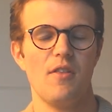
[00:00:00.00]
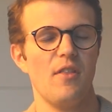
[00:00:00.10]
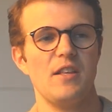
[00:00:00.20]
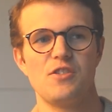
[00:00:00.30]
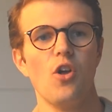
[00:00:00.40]

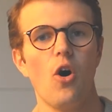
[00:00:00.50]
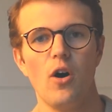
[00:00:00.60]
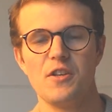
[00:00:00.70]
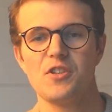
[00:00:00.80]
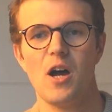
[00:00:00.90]
It's
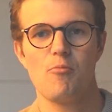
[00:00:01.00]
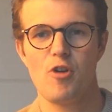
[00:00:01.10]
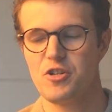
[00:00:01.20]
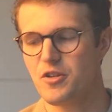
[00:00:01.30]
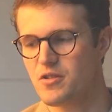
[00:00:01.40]
not as time
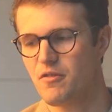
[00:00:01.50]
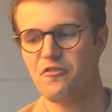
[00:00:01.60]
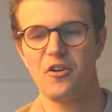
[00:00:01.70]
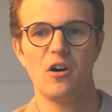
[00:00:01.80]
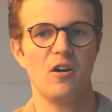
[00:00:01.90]
pressured as a
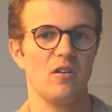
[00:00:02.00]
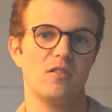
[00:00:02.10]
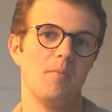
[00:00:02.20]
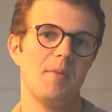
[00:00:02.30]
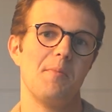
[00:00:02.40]
FAR,
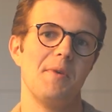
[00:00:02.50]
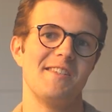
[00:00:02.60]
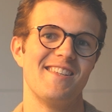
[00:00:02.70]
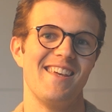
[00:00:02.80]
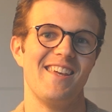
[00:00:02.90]
a
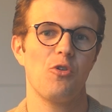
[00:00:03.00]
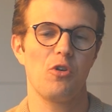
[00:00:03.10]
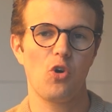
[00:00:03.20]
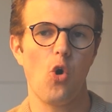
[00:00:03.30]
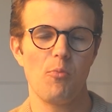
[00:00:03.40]
BPT
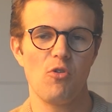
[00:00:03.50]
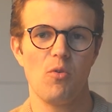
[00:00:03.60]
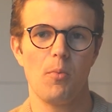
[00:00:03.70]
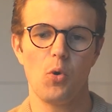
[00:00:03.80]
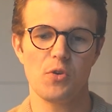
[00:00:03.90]
or a corporate
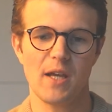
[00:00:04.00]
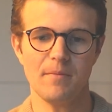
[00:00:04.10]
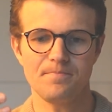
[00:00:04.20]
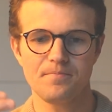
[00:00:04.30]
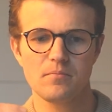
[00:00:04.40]

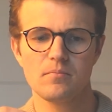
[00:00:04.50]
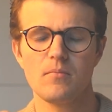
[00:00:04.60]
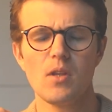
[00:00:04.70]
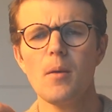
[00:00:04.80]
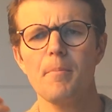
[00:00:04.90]
reporting,
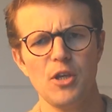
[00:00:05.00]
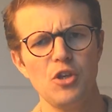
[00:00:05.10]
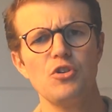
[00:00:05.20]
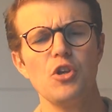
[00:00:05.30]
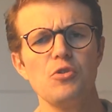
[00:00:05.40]
but
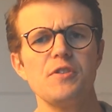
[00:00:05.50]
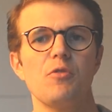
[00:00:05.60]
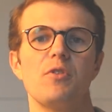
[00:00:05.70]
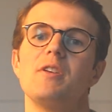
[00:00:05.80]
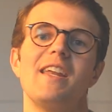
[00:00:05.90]
you do
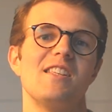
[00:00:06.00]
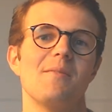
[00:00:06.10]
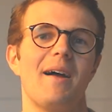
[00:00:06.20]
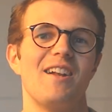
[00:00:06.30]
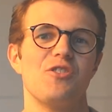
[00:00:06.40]
still need
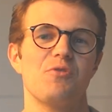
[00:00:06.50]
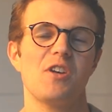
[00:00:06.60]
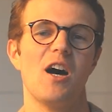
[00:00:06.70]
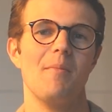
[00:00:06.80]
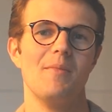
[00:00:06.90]
to manage your
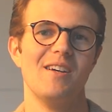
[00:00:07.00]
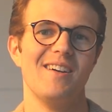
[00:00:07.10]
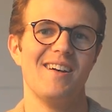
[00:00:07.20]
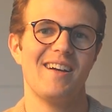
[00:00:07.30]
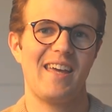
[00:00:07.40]
time
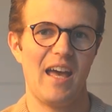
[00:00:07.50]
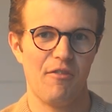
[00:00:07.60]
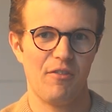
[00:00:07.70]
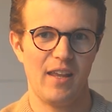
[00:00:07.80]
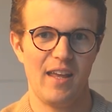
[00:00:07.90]

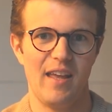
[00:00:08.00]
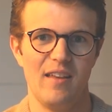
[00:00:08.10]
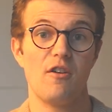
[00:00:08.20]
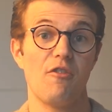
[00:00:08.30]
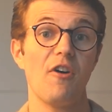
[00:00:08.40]
carefully here.
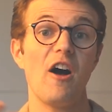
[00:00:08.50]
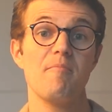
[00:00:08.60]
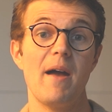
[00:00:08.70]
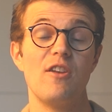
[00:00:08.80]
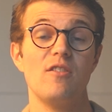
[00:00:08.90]
There are 5
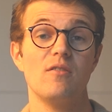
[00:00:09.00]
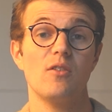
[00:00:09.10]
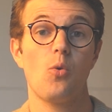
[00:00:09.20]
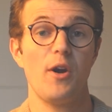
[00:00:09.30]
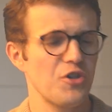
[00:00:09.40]
main
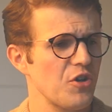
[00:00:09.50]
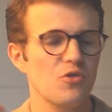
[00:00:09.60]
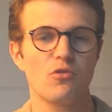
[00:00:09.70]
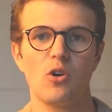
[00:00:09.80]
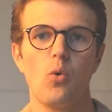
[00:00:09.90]

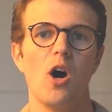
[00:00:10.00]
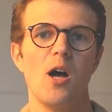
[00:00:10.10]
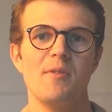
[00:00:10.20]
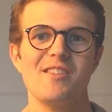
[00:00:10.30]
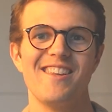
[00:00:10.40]
questions or
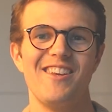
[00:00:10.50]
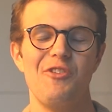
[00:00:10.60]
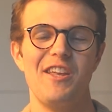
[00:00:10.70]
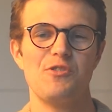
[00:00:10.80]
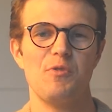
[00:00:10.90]
requirements that you
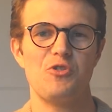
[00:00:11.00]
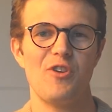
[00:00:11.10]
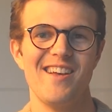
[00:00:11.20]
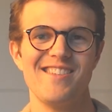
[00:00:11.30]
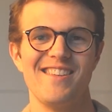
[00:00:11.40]
need to
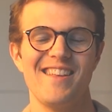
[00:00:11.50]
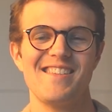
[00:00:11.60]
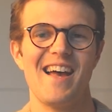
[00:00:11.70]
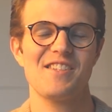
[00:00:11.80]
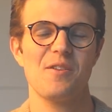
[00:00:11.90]
address in the
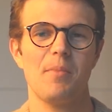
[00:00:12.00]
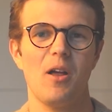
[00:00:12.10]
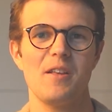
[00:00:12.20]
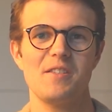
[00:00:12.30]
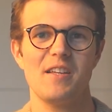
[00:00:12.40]
tax
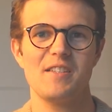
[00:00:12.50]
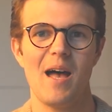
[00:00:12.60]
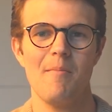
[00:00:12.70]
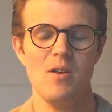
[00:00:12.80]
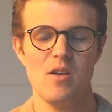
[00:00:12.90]
compliance
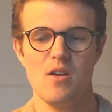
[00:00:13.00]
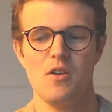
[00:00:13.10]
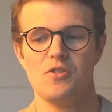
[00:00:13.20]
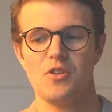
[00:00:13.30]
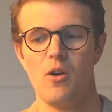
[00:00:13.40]
exam.
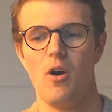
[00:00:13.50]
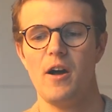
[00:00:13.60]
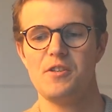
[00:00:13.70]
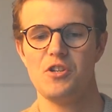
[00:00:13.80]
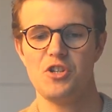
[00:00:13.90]
So
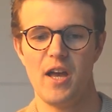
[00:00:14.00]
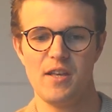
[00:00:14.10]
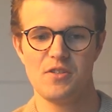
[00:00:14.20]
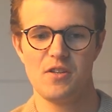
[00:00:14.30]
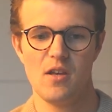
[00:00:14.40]
I
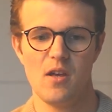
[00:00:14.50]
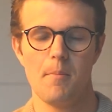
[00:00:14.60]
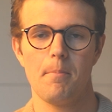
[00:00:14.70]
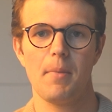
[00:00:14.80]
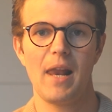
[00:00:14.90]
suggest
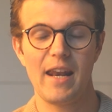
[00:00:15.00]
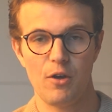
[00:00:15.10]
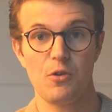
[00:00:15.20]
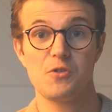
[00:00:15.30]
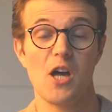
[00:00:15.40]
plan
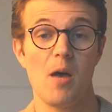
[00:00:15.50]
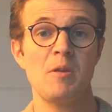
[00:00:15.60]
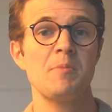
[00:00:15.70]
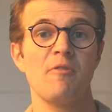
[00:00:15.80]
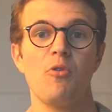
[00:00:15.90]
out your
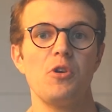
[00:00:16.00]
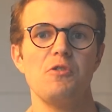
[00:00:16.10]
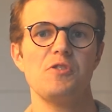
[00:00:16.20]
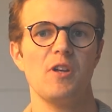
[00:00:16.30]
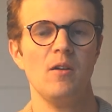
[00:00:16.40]
timings before you
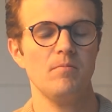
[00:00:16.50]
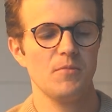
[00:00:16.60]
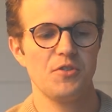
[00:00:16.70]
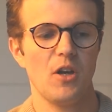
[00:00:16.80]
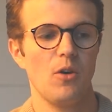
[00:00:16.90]
start.
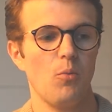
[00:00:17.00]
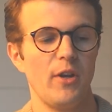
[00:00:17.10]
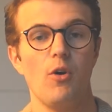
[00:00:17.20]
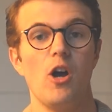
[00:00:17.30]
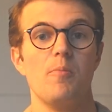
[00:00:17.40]
So
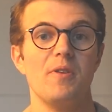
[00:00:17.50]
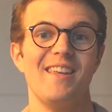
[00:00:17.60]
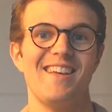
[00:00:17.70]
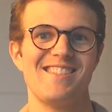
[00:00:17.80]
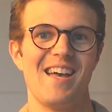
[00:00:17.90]
when you open
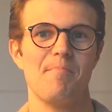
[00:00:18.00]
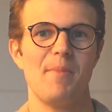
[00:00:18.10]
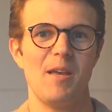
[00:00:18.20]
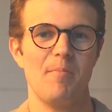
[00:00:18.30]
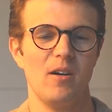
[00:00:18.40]
the exam
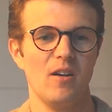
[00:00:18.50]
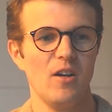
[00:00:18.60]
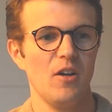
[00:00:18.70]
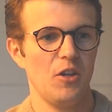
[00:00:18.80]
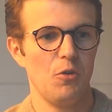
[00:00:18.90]
paper,
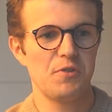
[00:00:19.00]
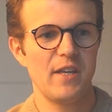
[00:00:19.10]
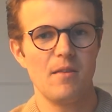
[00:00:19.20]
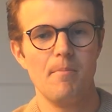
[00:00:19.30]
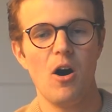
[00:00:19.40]
you'll
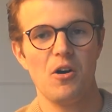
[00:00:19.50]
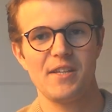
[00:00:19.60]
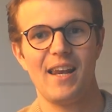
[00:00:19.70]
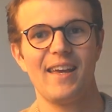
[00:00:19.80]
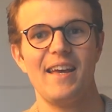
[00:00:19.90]
see the marks
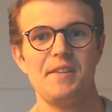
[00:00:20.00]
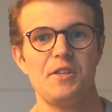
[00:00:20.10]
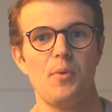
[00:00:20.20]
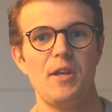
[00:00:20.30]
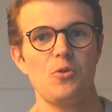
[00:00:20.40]
allocated
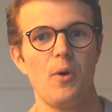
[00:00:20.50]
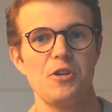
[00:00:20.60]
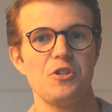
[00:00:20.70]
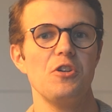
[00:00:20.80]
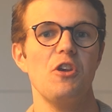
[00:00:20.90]
to each
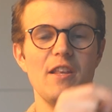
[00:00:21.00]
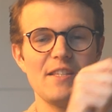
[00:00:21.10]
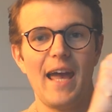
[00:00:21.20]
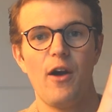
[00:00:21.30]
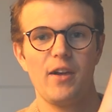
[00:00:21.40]
question. You need
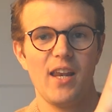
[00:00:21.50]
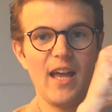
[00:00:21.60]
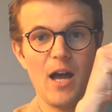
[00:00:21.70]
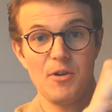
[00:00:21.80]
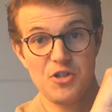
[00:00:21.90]
to calculate
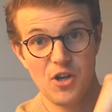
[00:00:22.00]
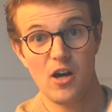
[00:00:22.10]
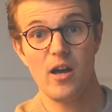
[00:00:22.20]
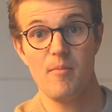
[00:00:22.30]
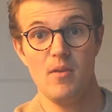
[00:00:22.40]
how much
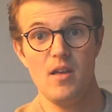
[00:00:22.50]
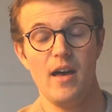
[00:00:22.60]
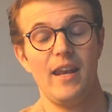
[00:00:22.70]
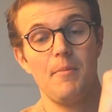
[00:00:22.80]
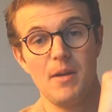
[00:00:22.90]
time
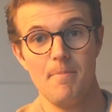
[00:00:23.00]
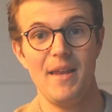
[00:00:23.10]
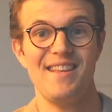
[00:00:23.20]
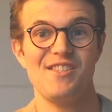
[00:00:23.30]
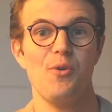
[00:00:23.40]
and how many
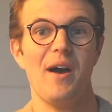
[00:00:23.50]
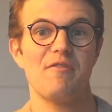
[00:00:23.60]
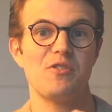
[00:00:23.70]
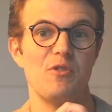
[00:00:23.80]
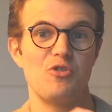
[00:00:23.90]
minutes you
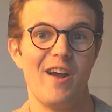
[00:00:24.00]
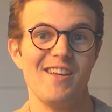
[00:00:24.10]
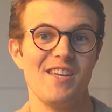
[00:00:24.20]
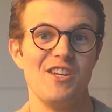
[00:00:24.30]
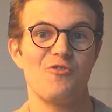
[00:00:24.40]
have to
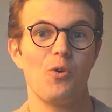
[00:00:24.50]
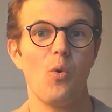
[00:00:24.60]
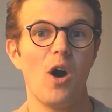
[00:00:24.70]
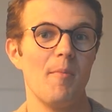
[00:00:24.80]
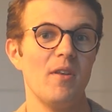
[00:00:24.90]
address each
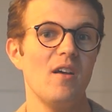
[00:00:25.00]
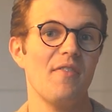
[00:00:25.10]
requirement.